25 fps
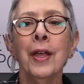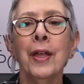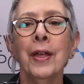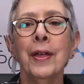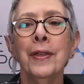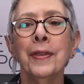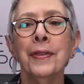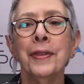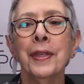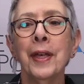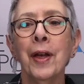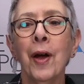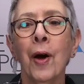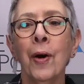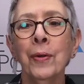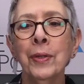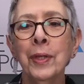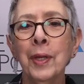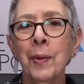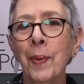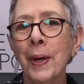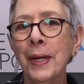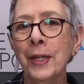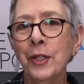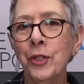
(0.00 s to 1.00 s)
The
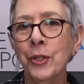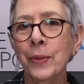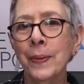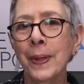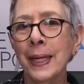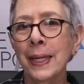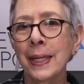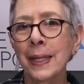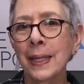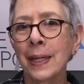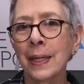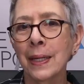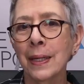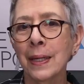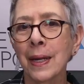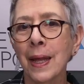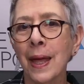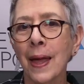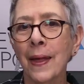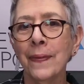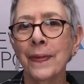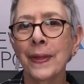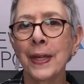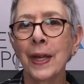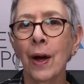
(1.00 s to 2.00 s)
only way to get in
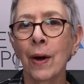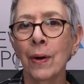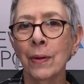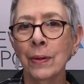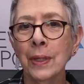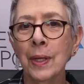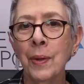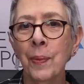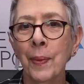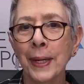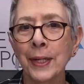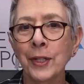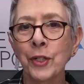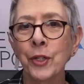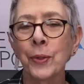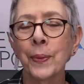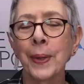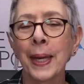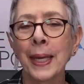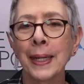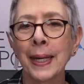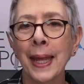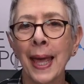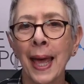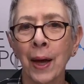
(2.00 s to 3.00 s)
and the only way to
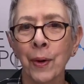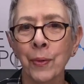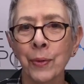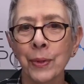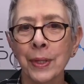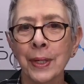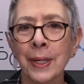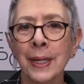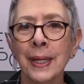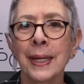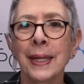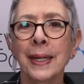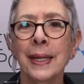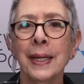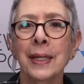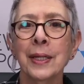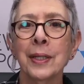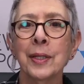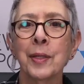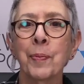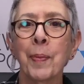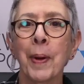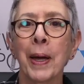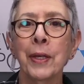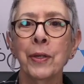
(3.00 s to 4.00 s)
get out
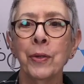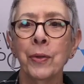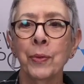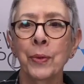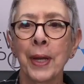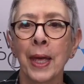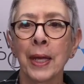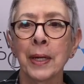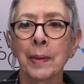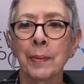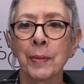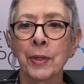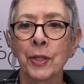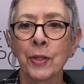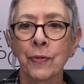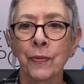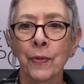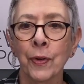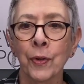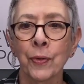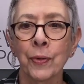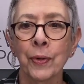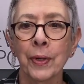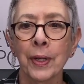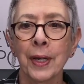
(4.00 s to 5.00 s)
is by unanimous
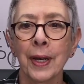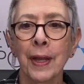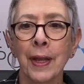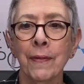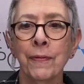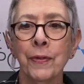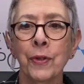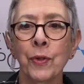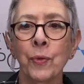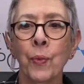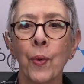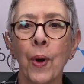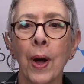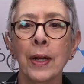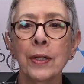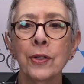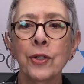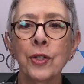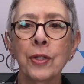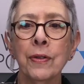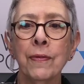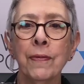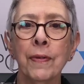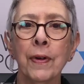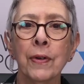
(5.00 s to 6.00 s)
vote. If you
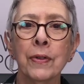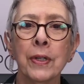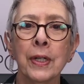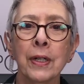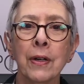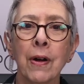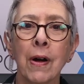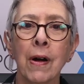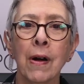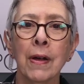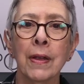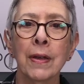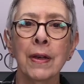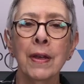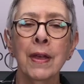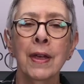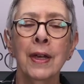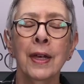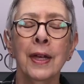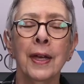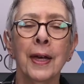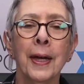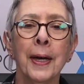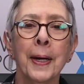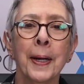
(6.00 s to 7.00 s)
watch the voting on
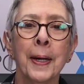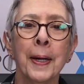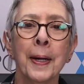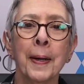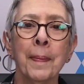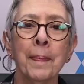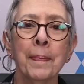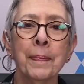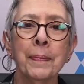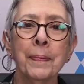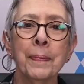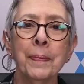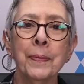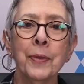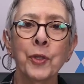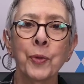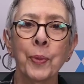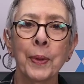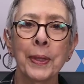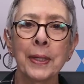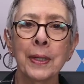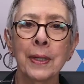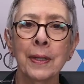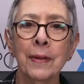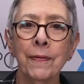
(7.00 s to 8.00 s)

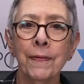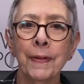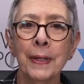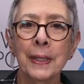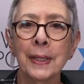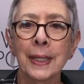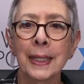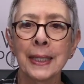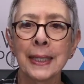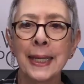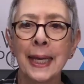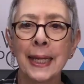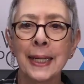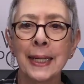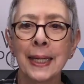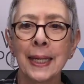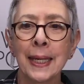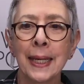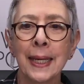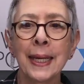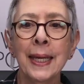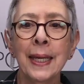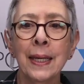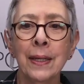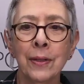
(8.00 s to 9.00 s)
Sweden and Finland getting
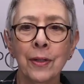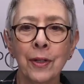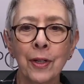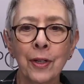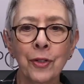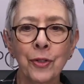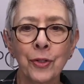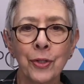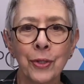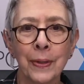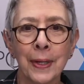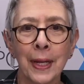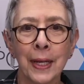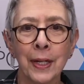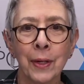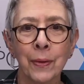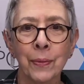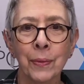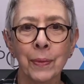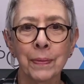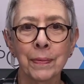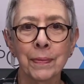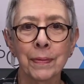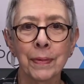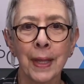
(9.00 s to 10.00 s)
into
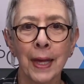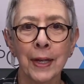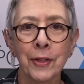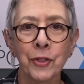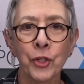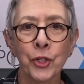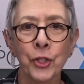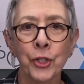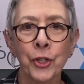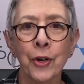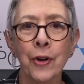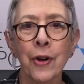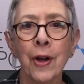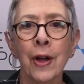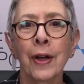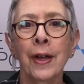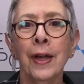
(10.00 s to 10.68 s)
NATO last year,